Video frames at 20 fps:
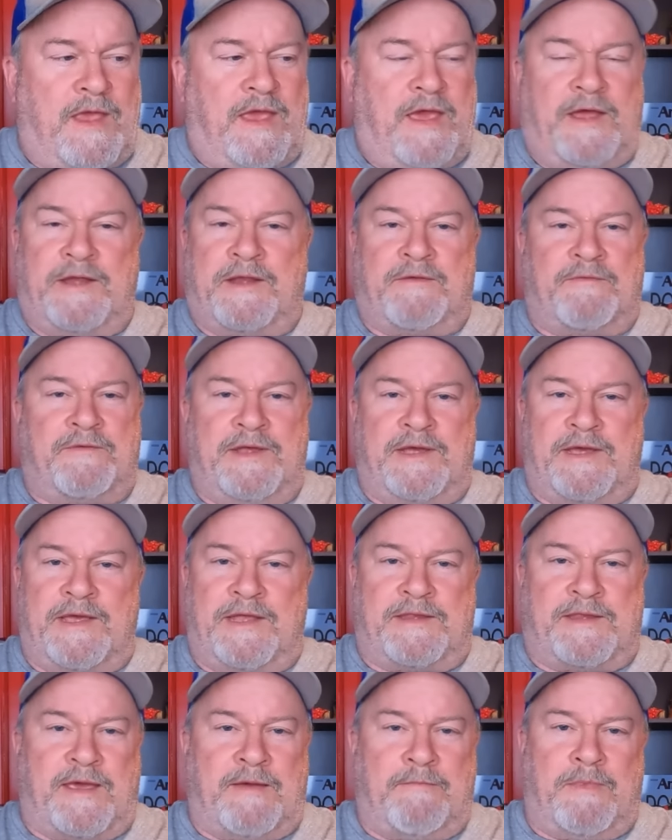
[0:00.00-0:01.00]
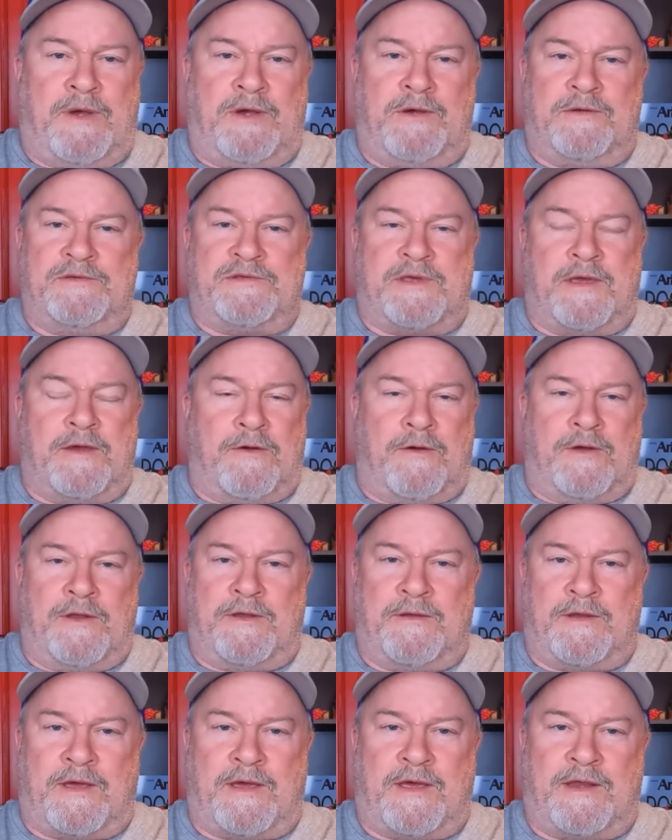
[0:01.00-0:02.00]
And I never did get that Bose
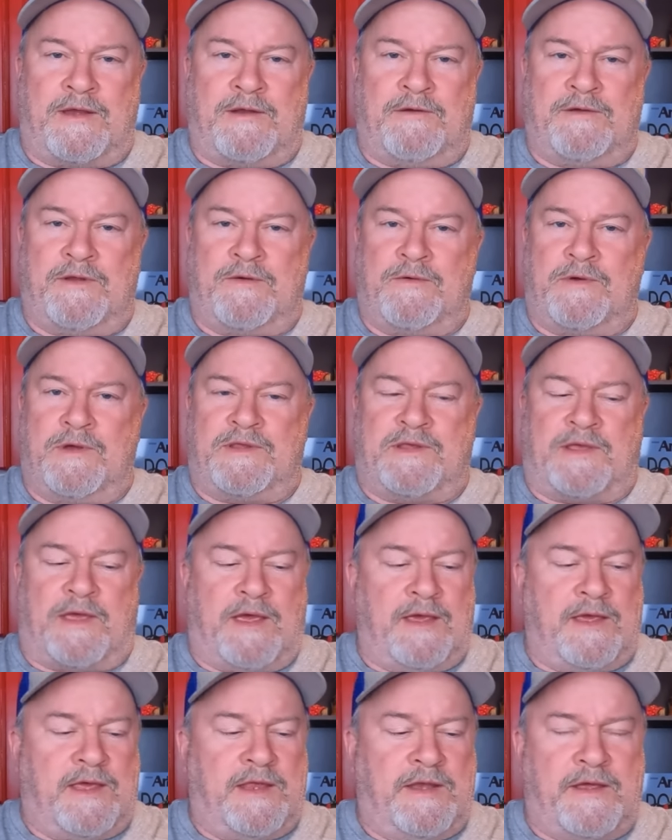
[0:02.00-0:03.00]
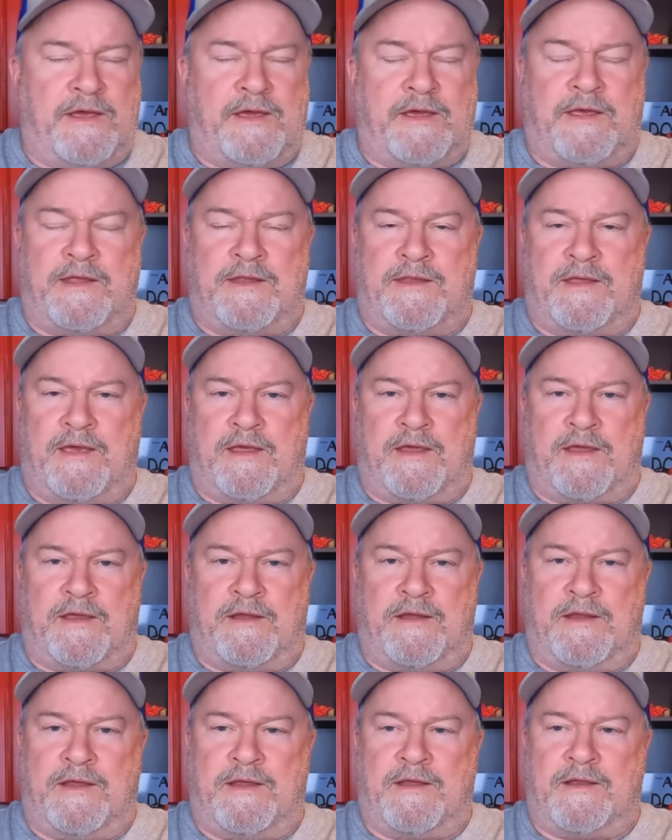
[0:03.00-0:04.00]
going. I don't know what's... I cannot get that
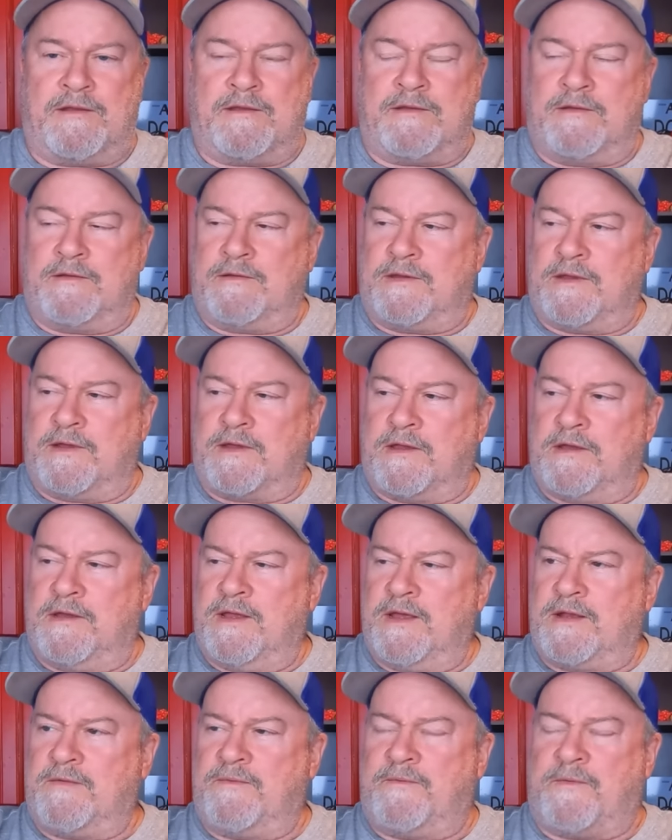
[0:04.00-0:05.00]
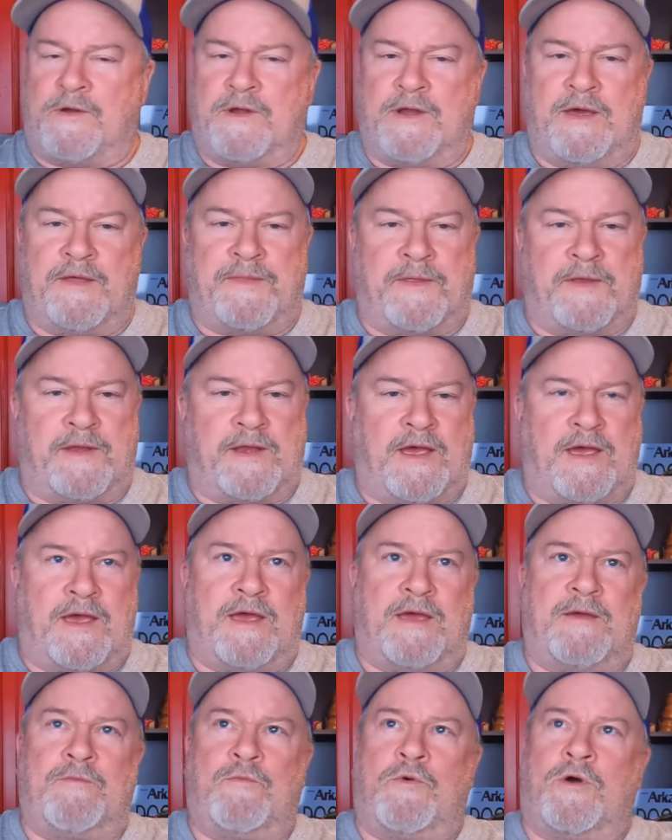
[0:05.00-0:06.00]
connect to connect for nothing.
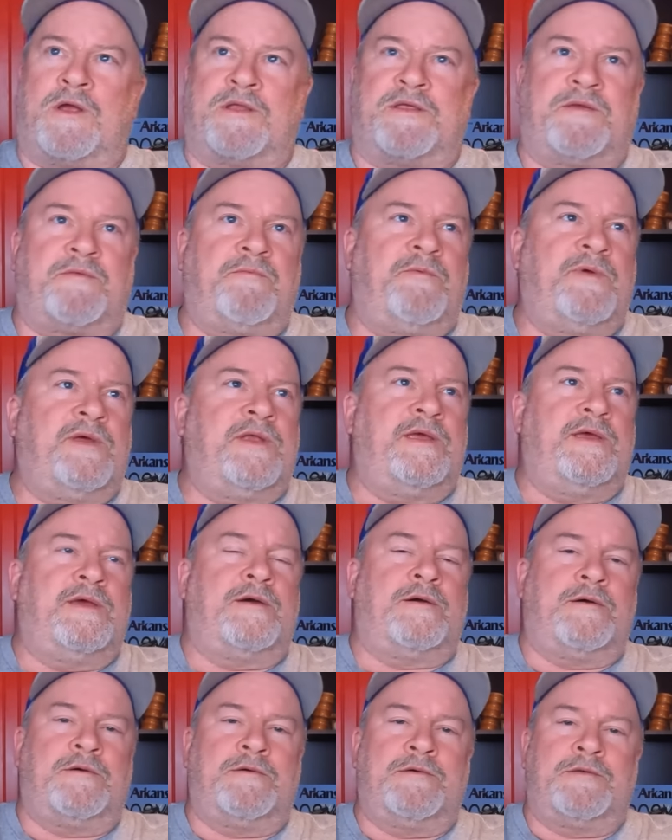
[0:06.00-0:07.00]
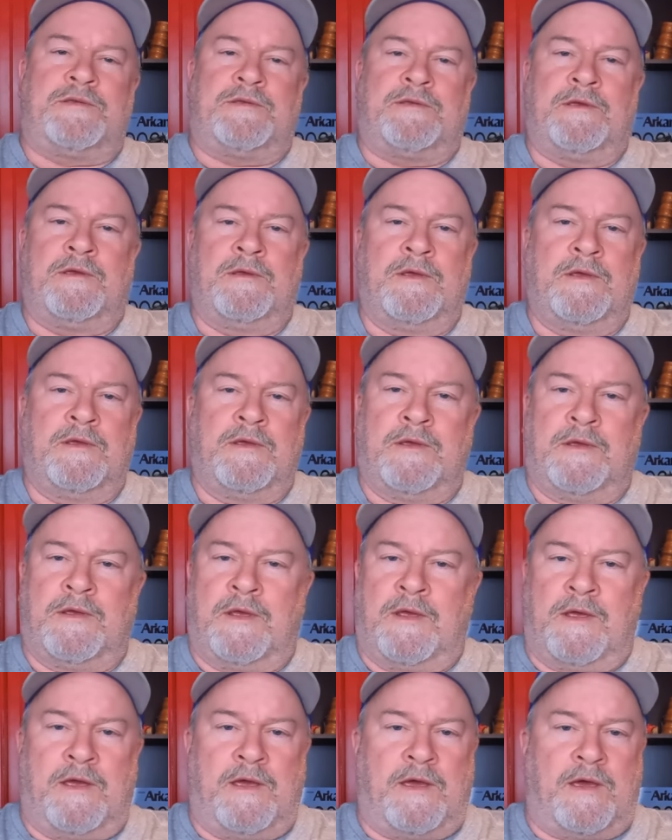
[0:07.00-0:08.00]
I watched videos.
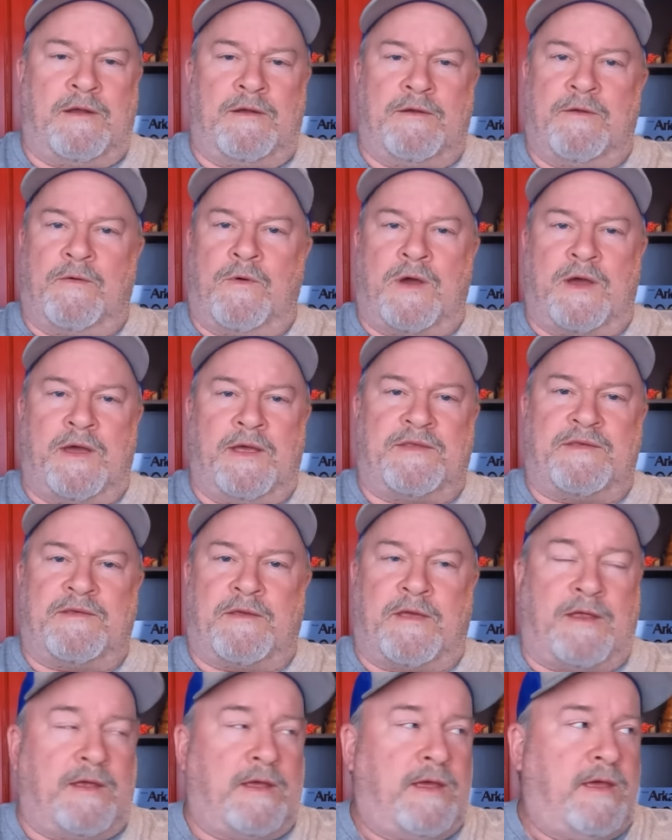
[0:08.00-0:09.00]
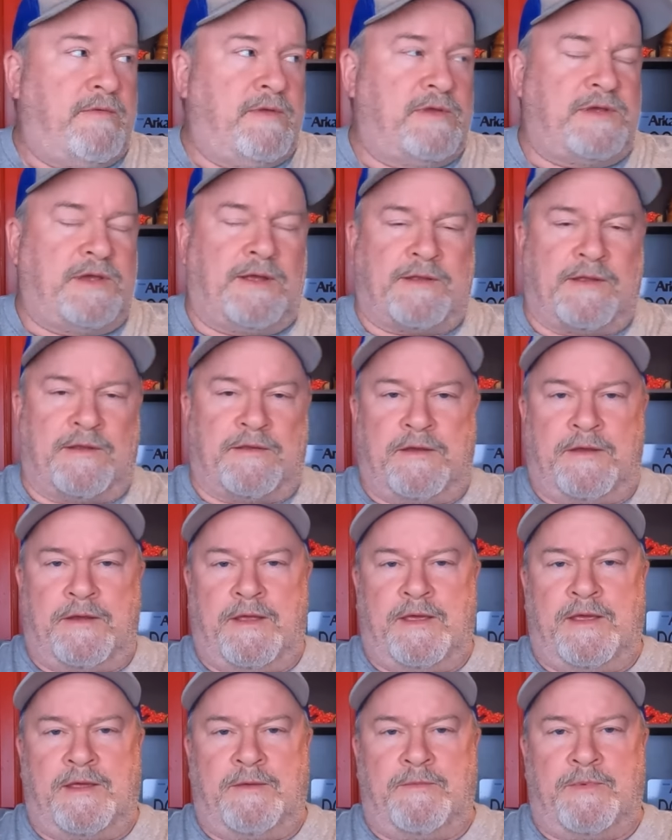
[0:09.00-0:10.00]
I don't know why it's... I haven't checked it
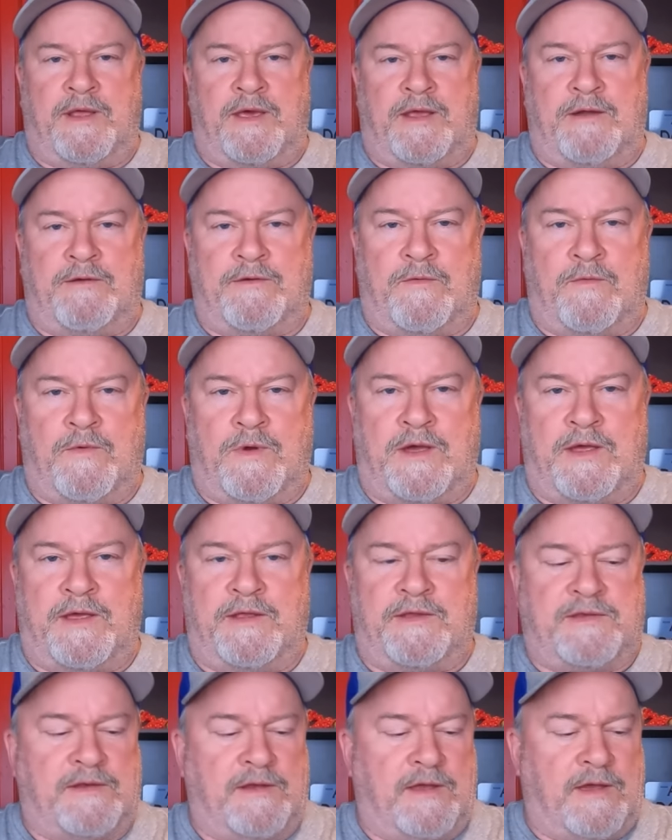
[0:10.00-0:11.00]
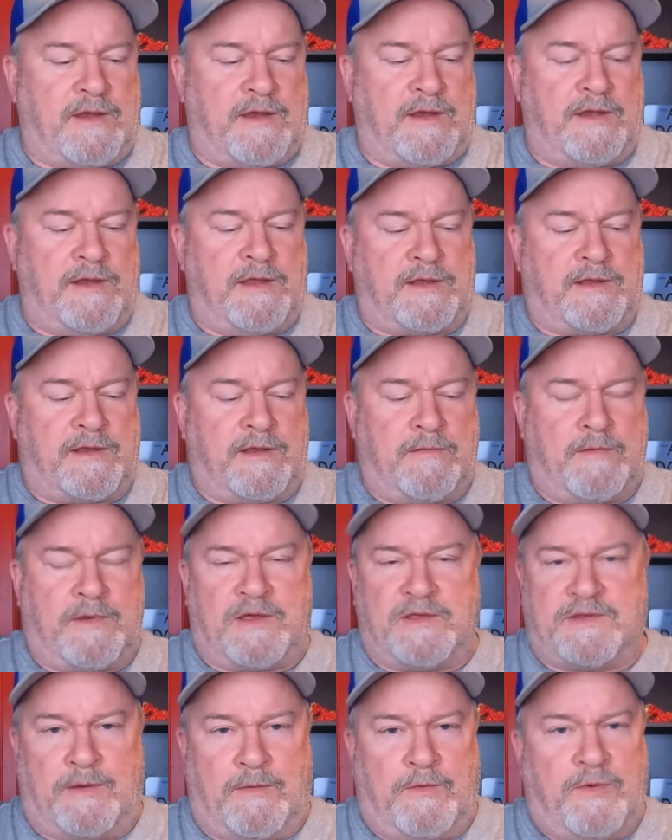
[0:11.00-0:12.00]
today, but I don't know why it's not connecting.
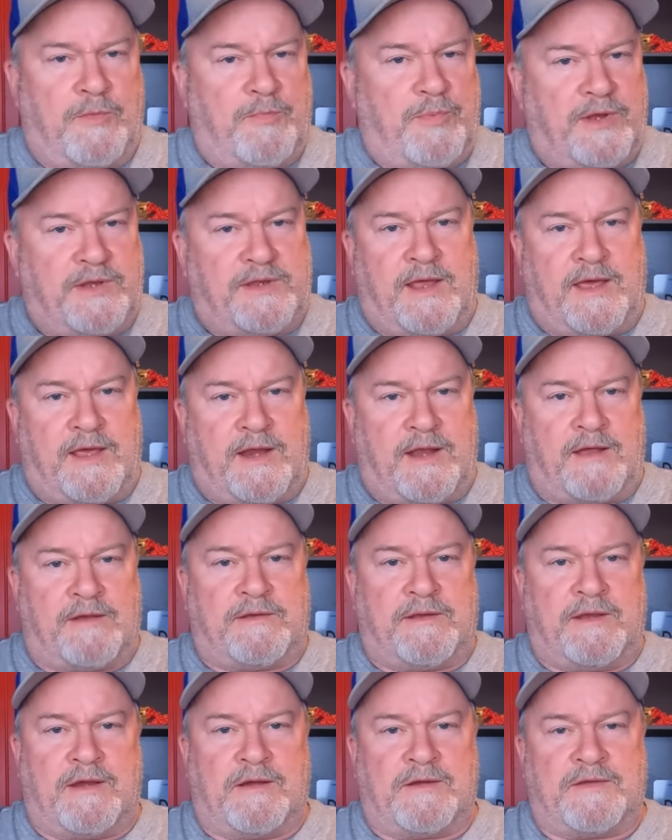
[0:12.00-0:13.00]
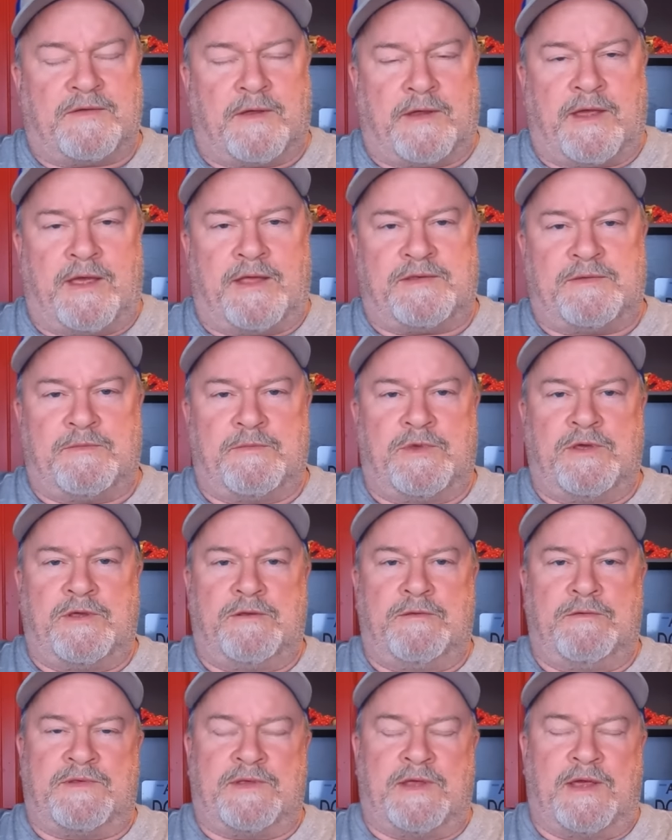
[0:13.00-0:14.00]
Because I want to put that out there so I got some
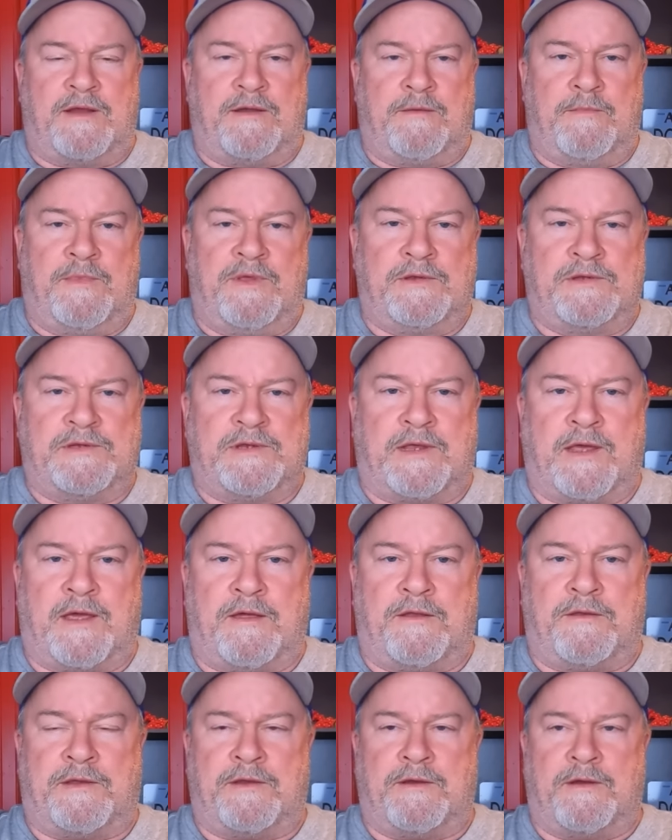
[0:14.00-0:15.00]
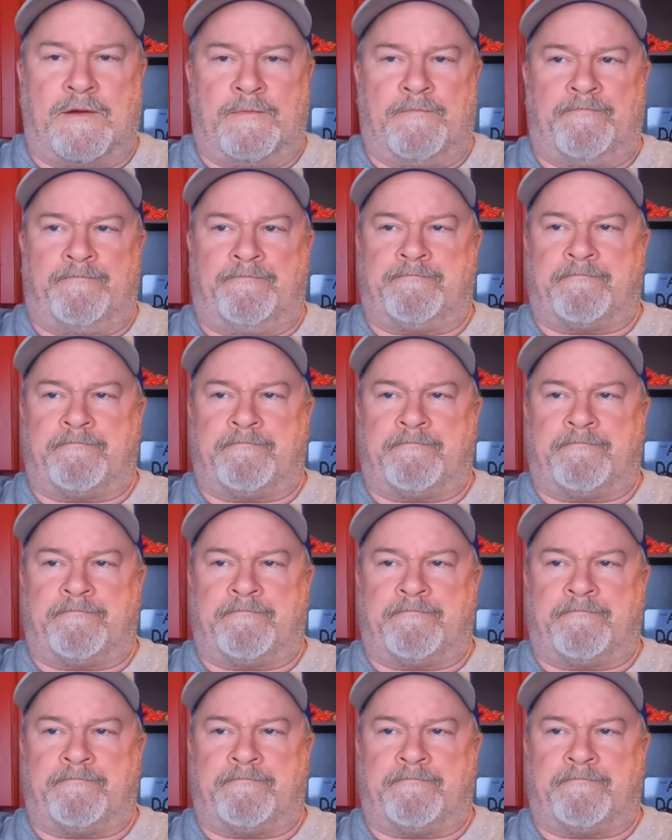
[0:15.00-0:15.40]
good sound and music out there.